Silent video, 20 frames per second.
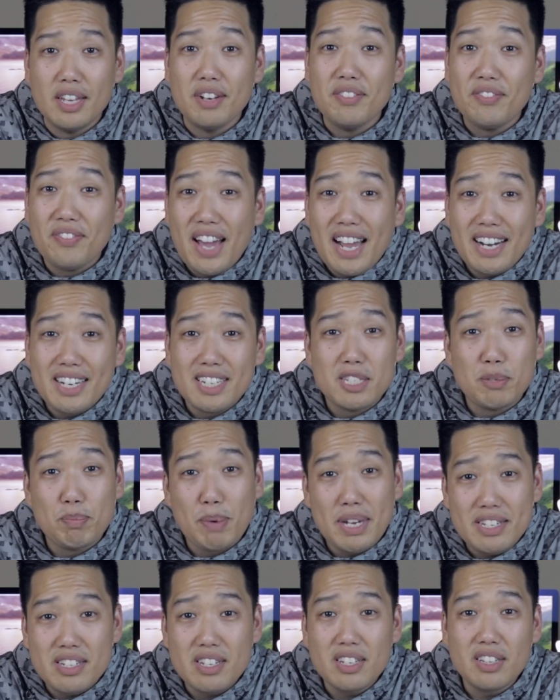In fact, it's
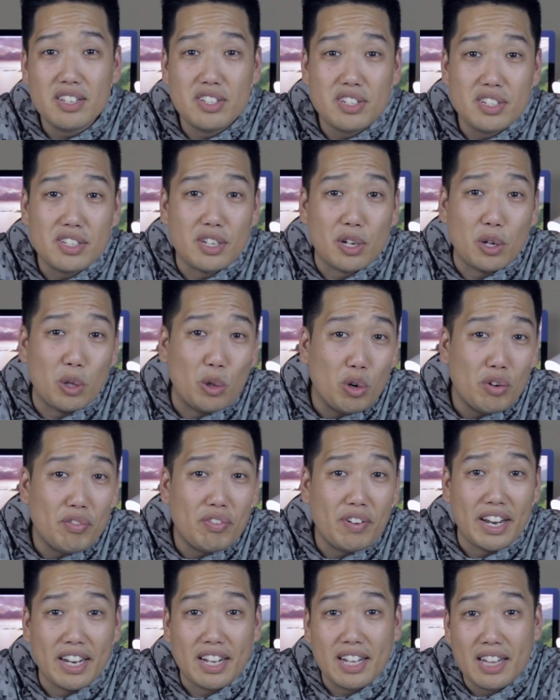basically just a
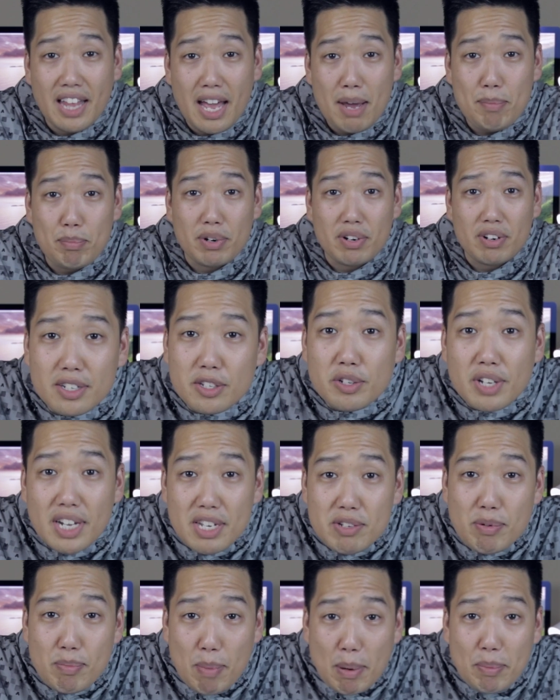glorified clapper. Do you
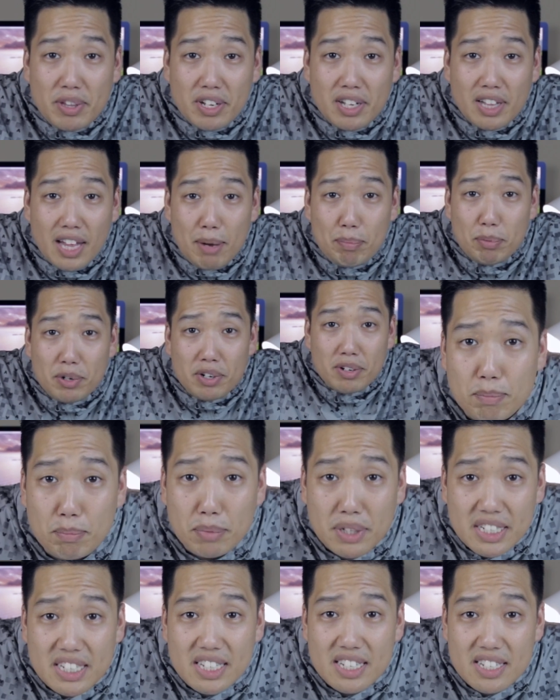guys remember the clapper?
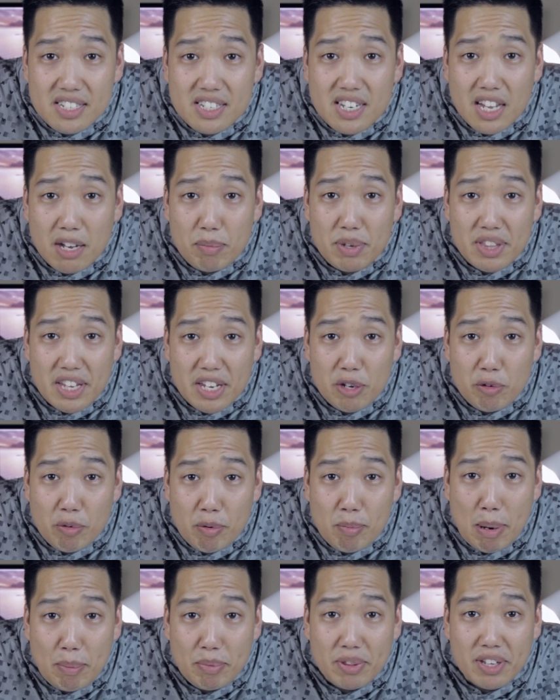Please tell me that you
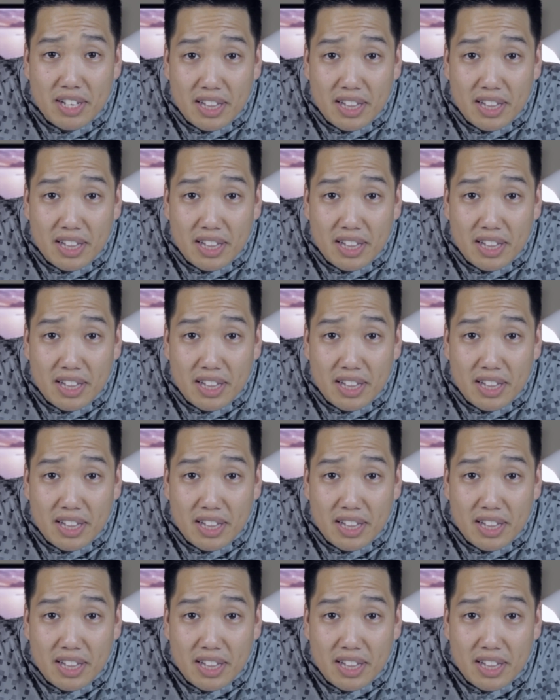remember the